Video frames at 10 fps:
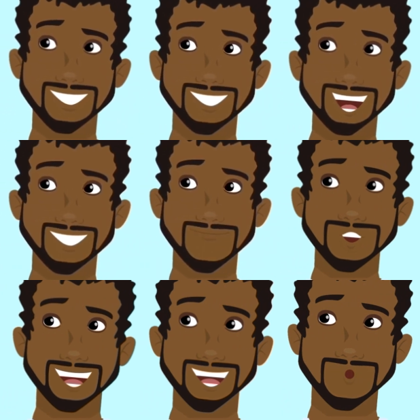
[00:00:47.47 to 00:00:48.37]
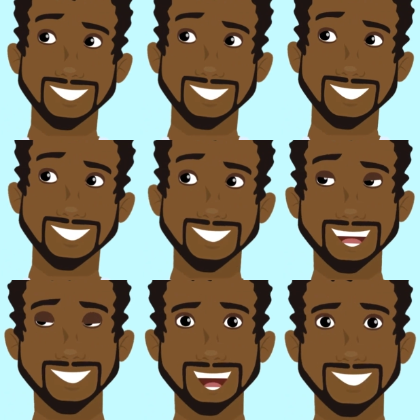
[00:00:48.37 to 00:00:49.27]
Undetectable equals
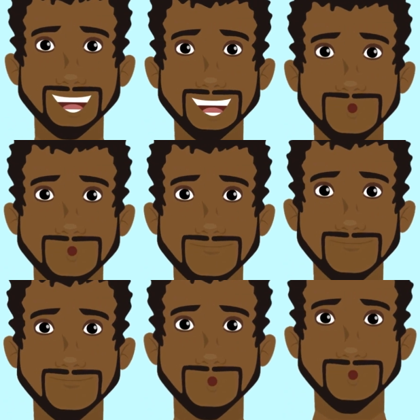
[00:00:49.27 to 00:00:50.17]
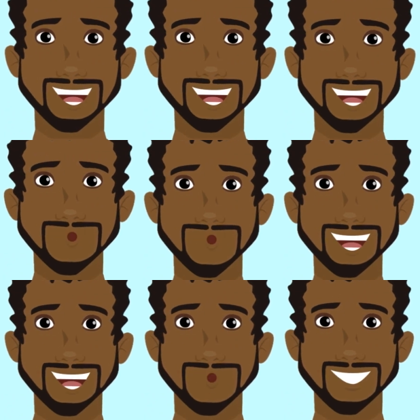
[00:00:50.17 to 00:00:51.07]
untransmittable, or
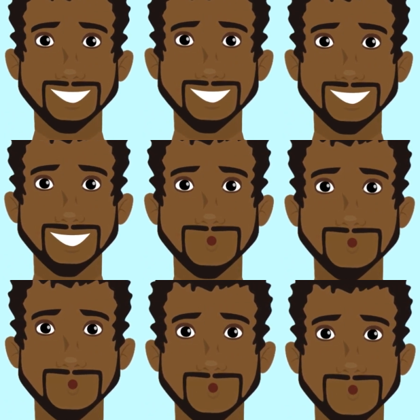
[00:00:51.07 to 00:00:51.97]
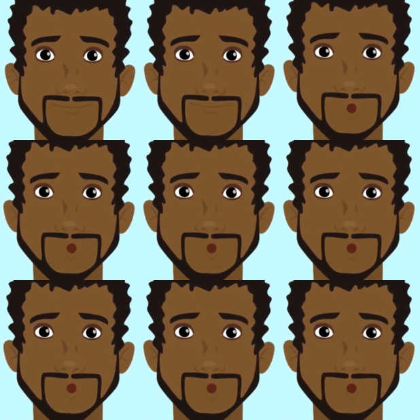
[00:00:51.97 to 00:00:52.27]
U equals U,